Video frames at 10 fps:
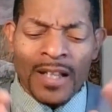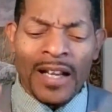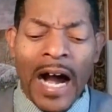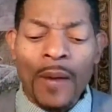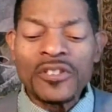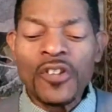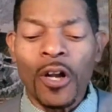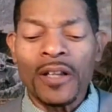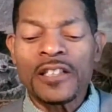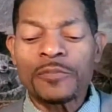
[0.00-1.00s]
God was
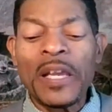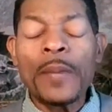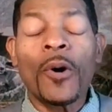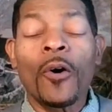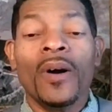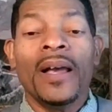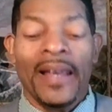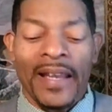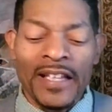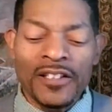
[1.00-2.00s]
calling his people
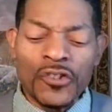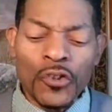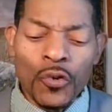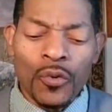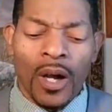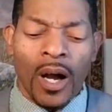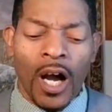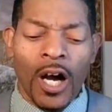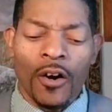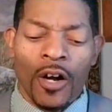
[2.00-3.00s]
into
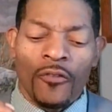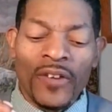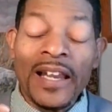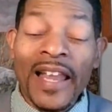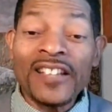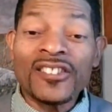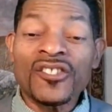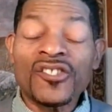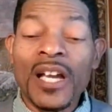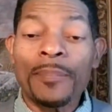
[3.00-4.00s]
a
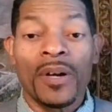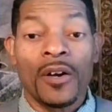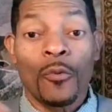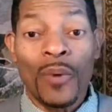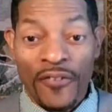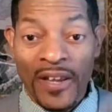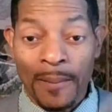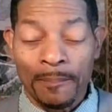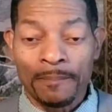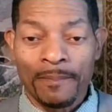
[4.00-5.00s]
relationship with
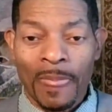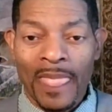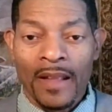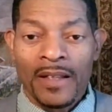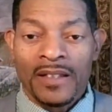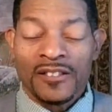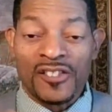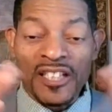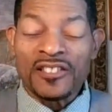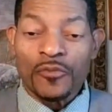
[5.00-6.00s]
him.
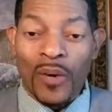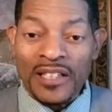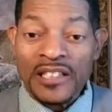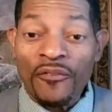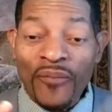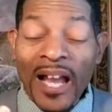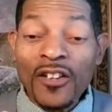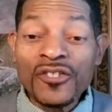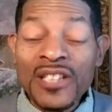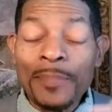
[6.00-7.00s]
Jesus wanted to
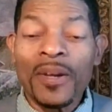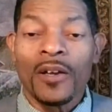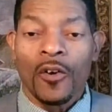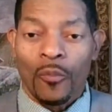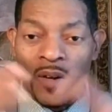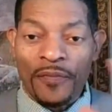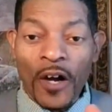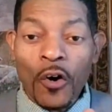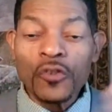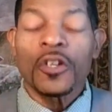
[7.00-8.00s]
fellowship with
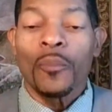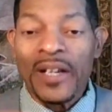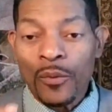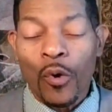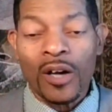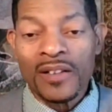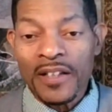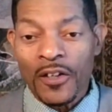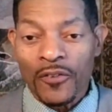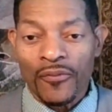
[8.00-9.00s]
those when he walked
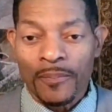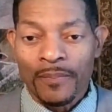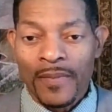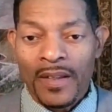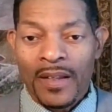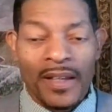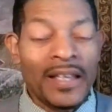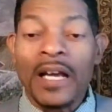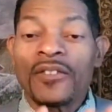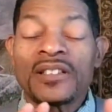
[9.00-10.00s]
the earth.
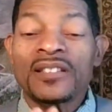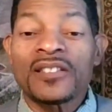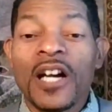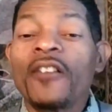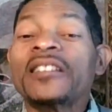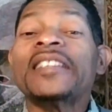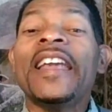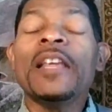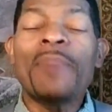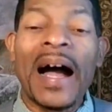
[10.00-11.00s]
He never discouraged
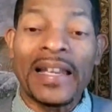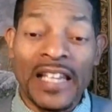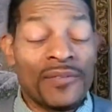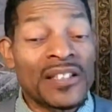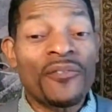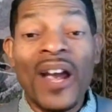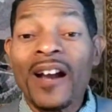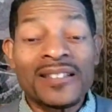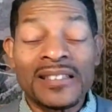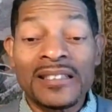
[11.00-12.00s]
anybody, even the
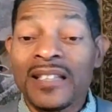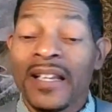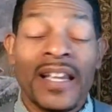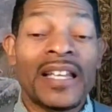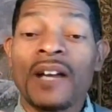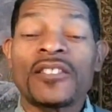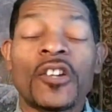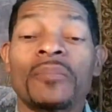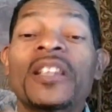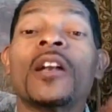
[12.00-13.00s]
Pharisees. He never
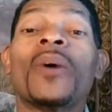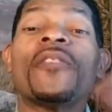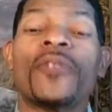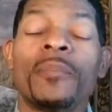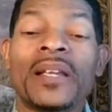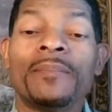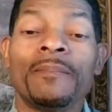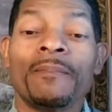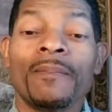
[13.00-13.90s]
told them, get away from me.